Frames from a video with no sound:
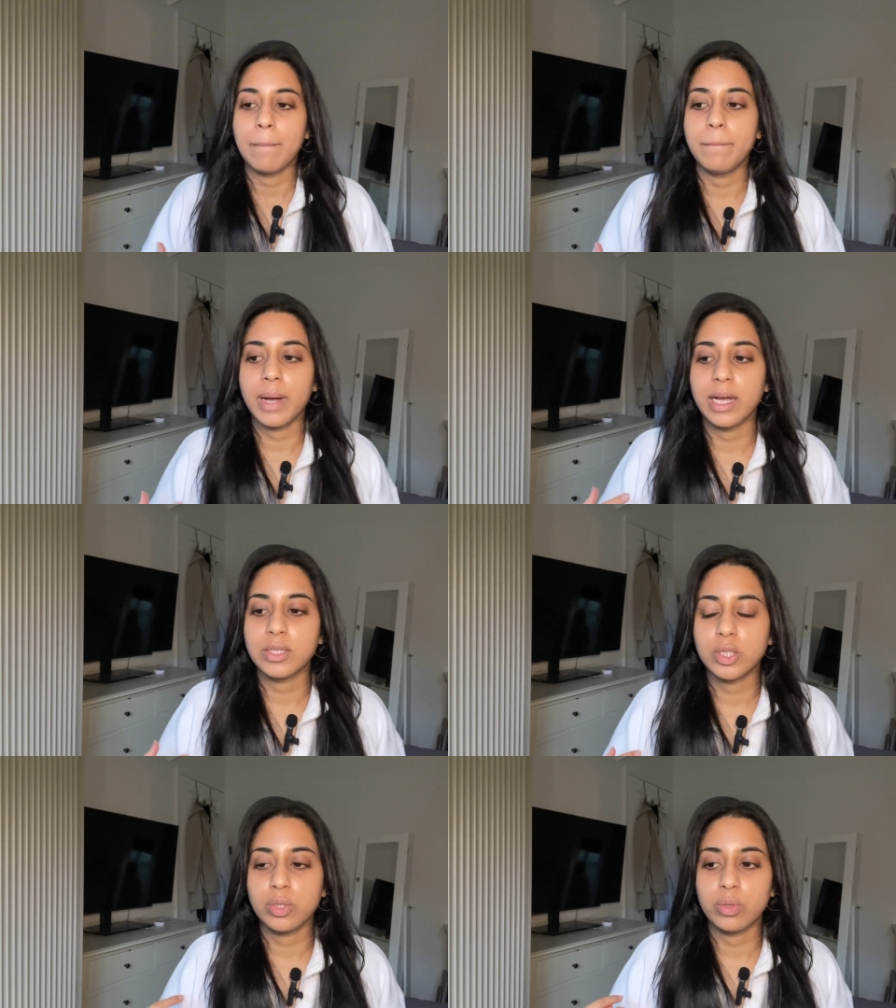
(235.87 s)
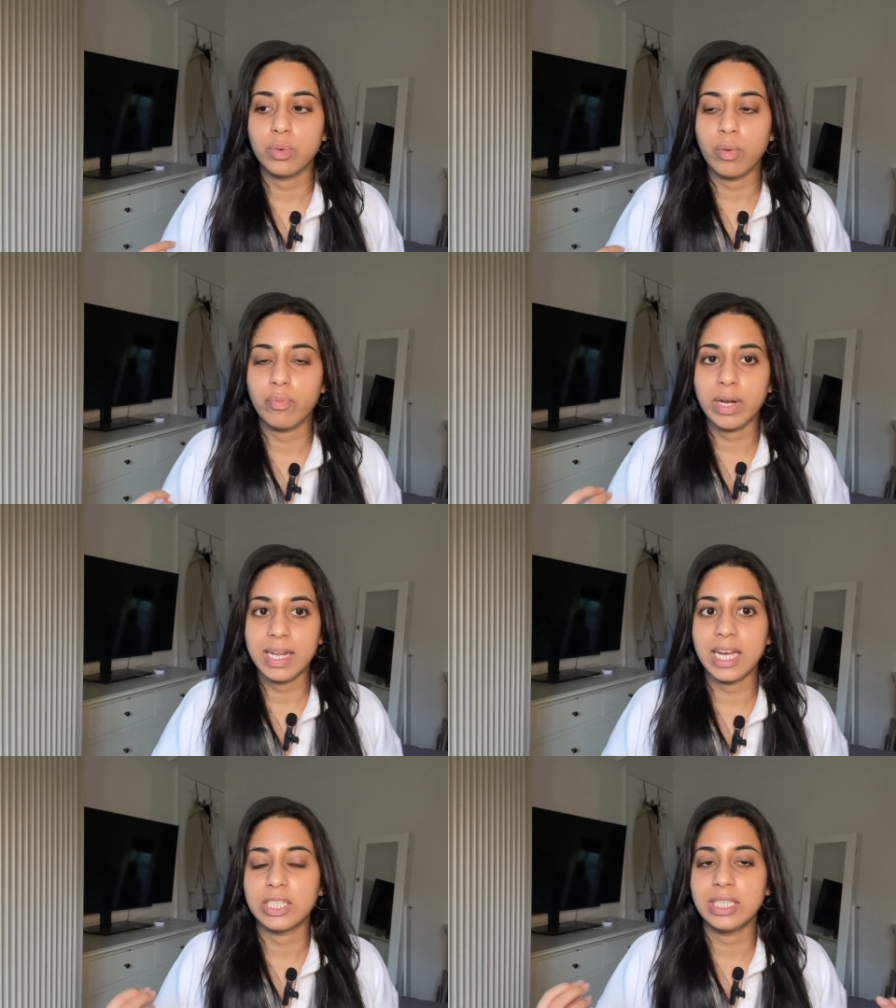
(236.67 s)
but to
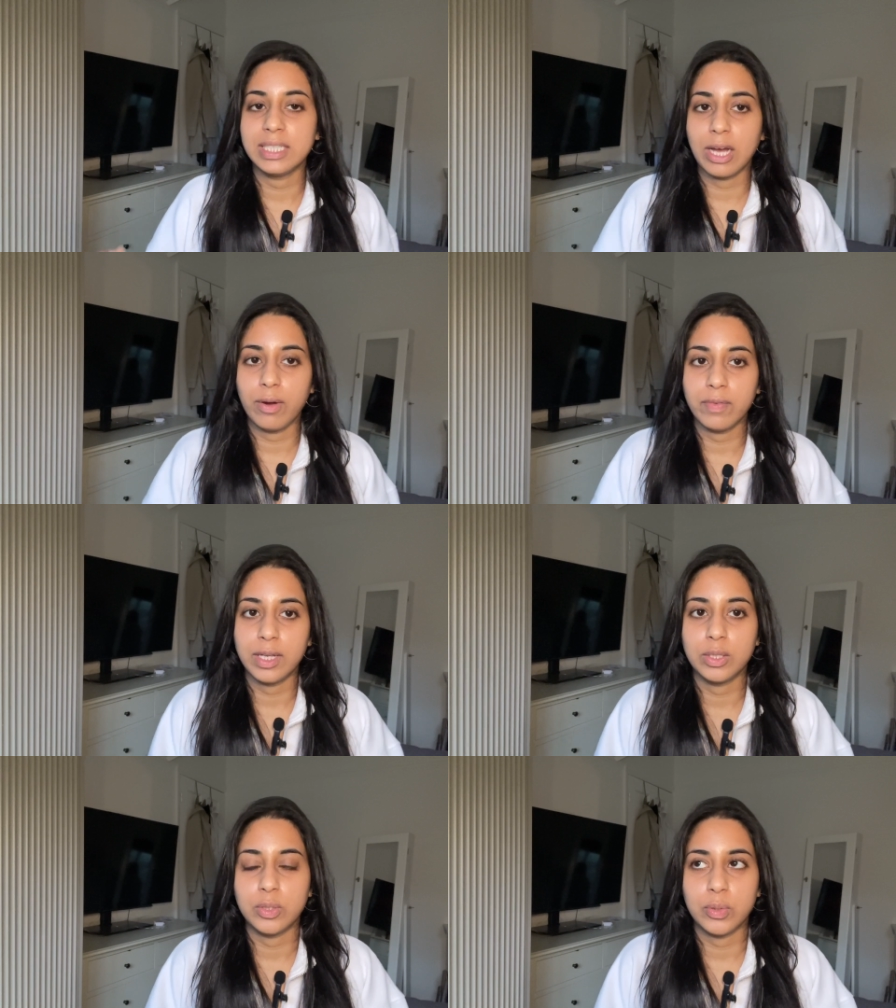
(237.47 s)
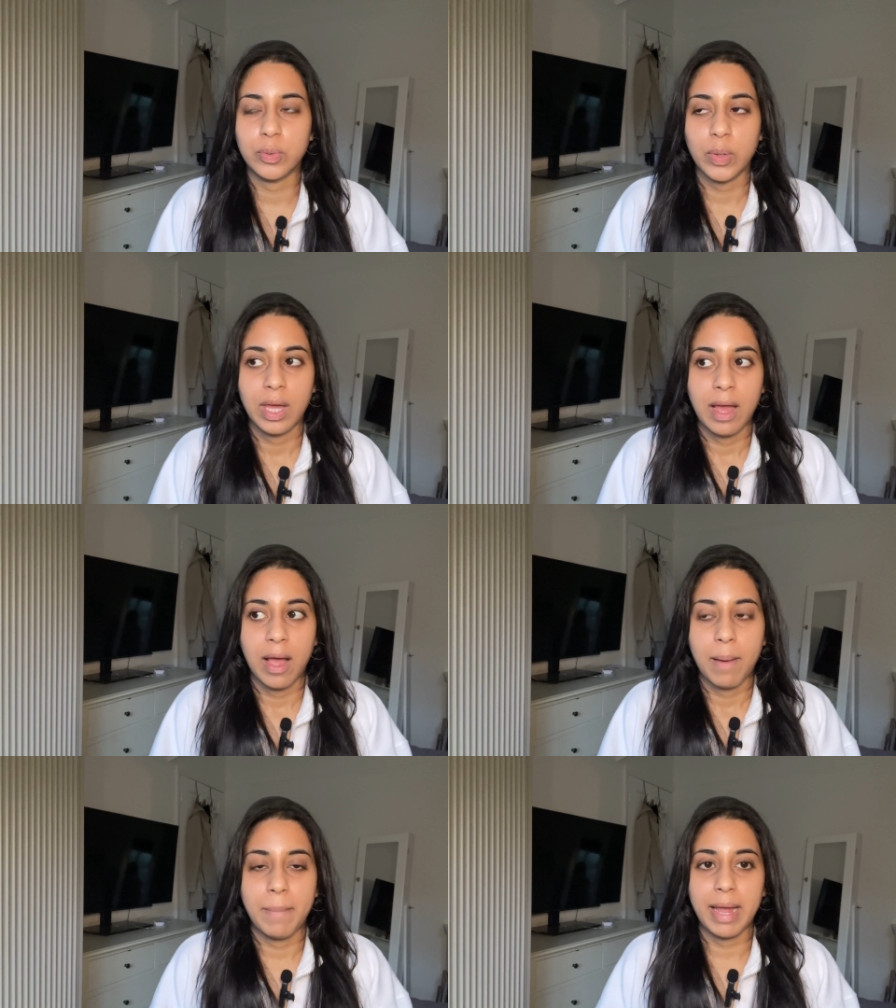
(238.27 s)
really actually delve into
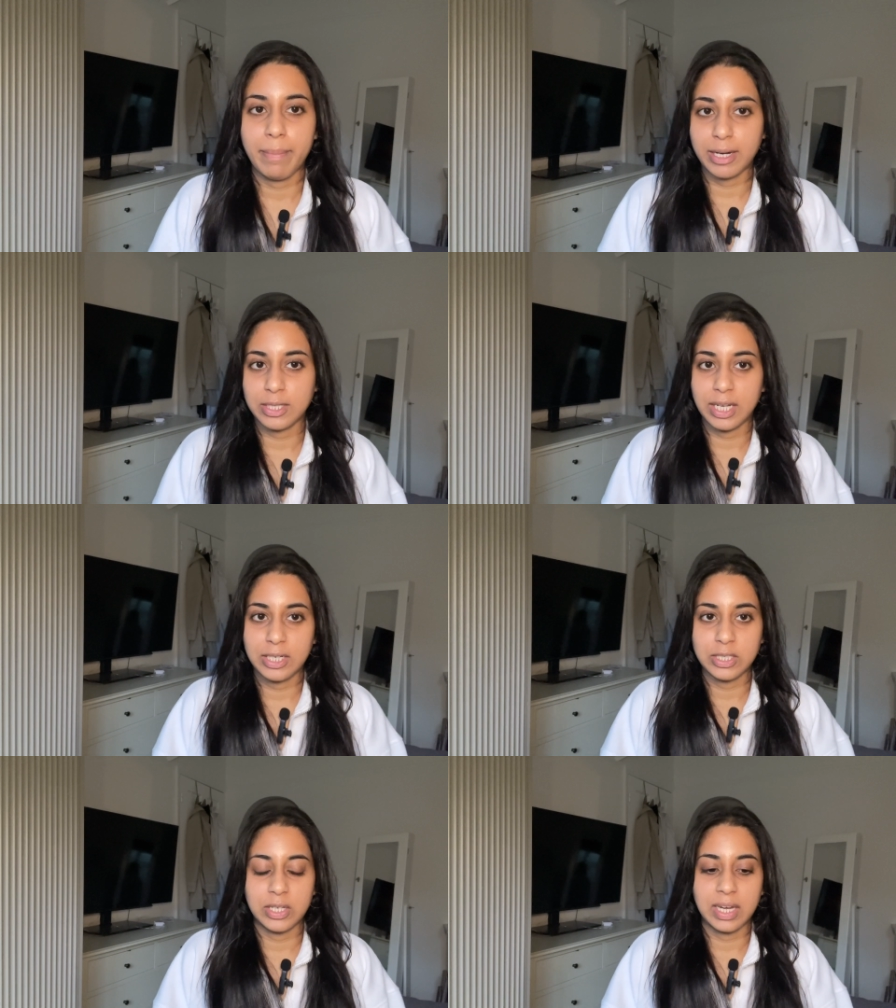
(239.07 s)
my imagination